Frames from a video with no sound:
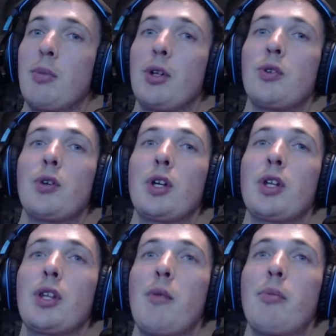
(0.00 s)
be sure to
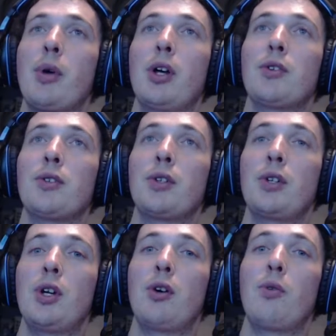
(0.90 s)
hit that bell so you
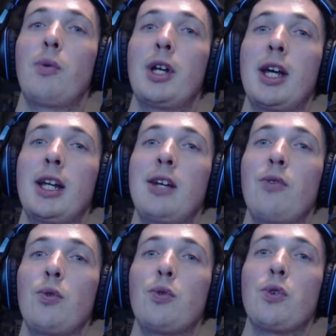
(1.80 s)
know when any
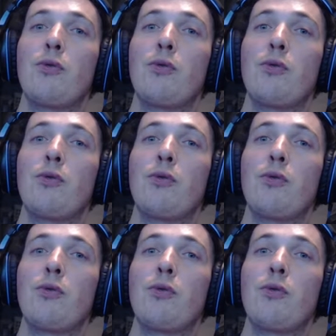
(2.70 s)
future